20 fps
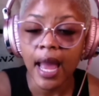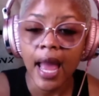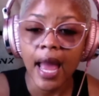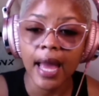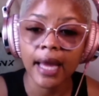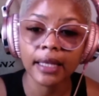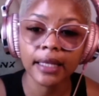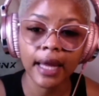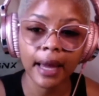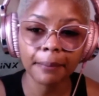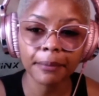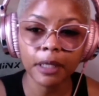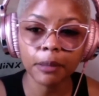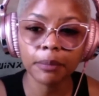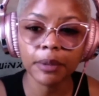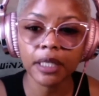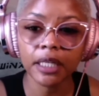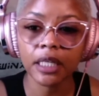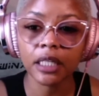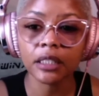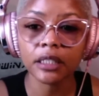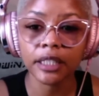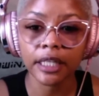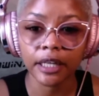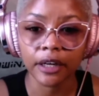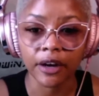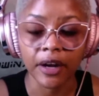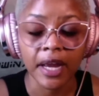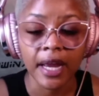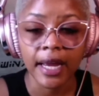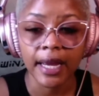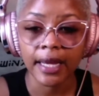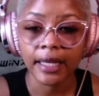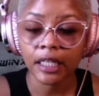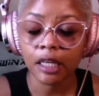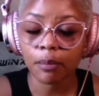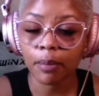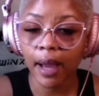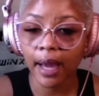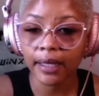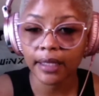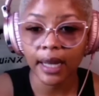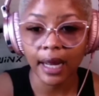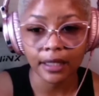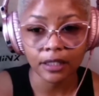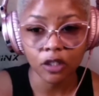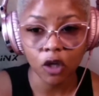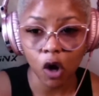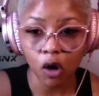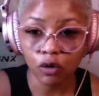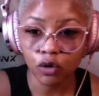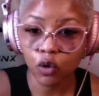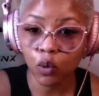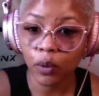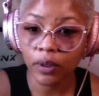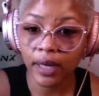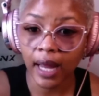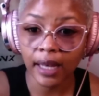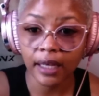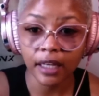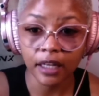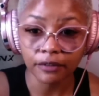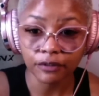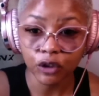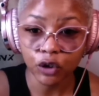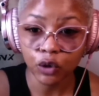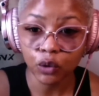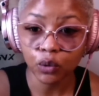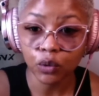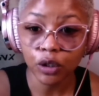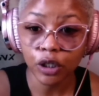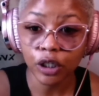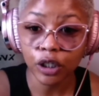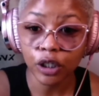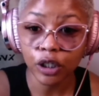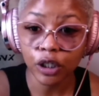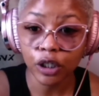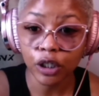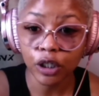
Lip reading: And let me be clear. Anybody I talked to when I left you could...